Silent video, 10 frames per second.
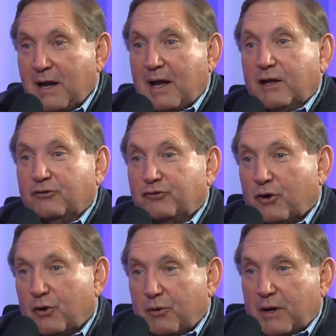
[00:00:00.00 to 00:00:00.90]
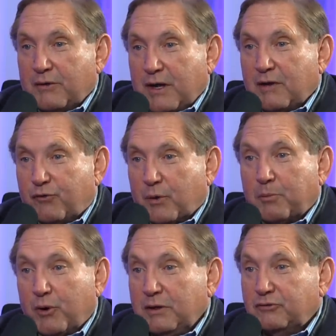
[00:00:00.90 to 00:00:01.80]
And so they had 4
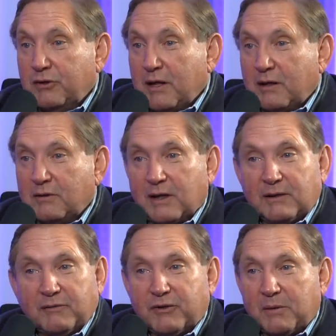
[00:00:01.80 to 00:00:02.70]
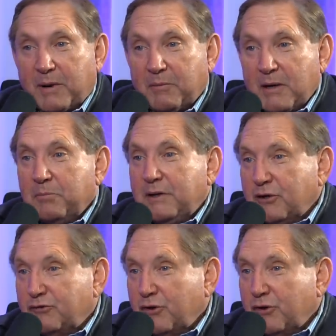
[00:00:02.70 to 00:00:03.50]
points and they lifted them up because,